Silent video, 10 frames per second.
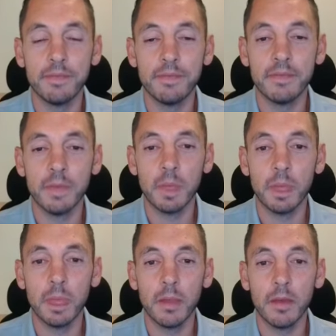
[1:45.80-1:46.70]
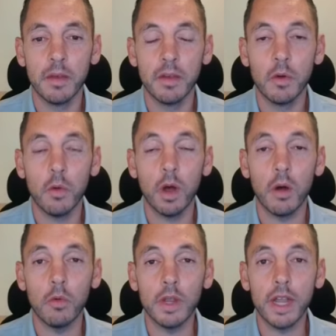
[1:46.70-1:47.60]
a couple months. You know.
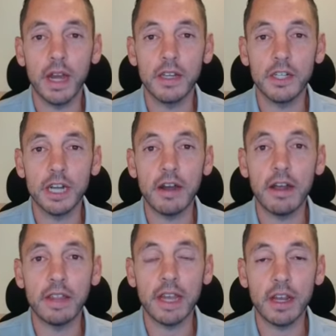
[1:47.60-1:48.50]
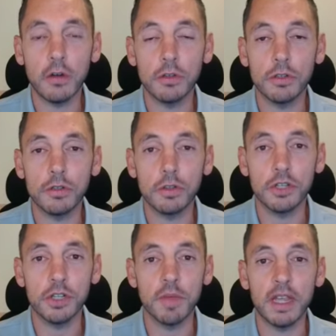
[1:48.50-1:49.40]
Well, we got to shout out that coach who
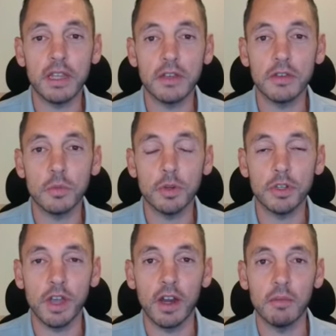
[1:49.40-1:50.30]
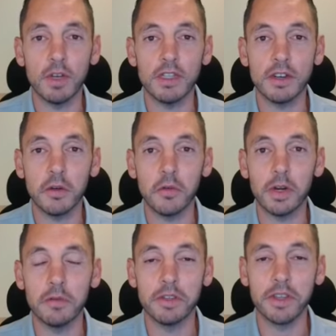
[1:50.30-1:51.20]
told you he'd make you a superstar. He must have known
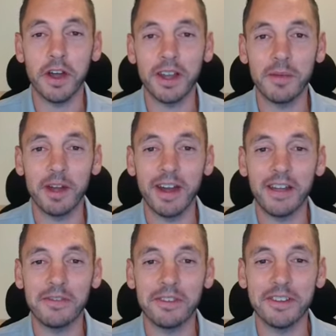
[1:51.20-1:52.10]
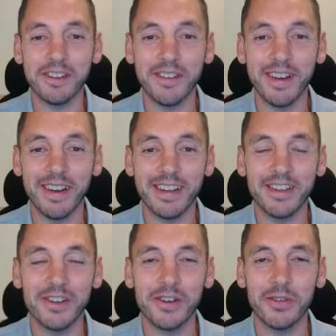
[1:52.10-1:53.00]
what he was talking about after your uh,
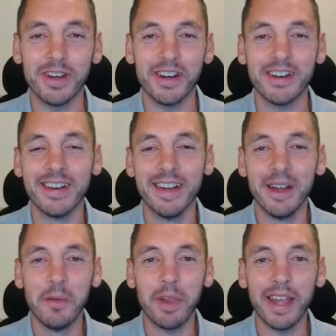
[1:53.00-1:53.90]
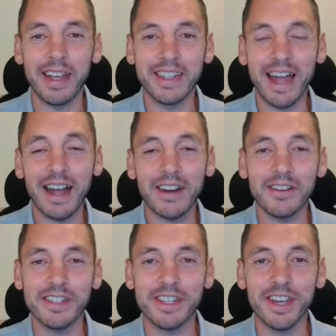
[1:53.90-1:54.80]
your career playing
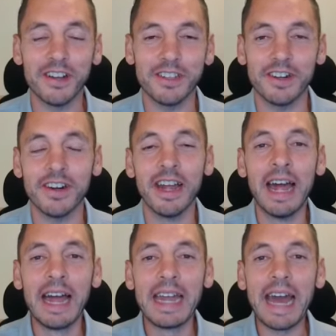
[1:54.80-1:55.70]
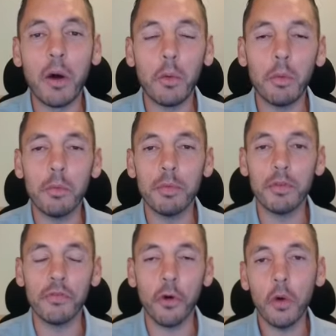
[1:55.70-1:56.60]
soccer as a youngster. Now,
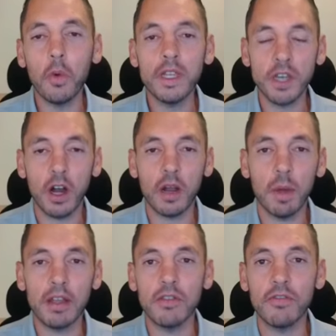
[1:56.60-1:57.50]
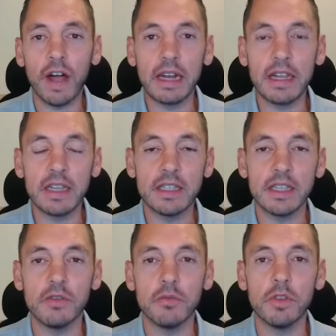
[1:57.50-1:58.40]
before we talk about your finalists
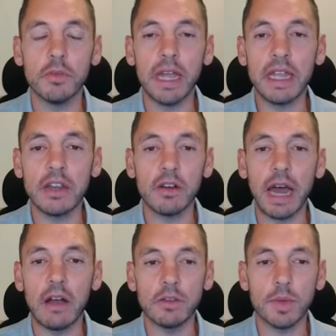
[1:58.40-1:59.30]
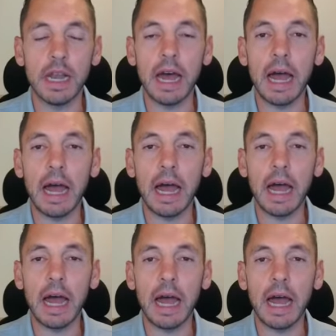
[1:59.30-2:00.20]
and you, you make your announcement, I'm
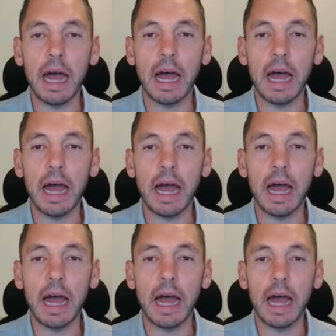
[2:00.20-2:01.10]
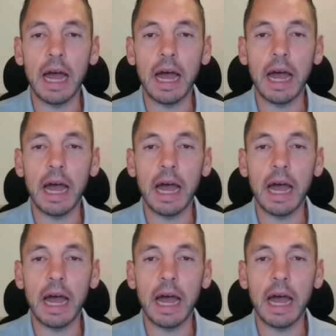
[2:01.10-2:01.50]
sure there is a list of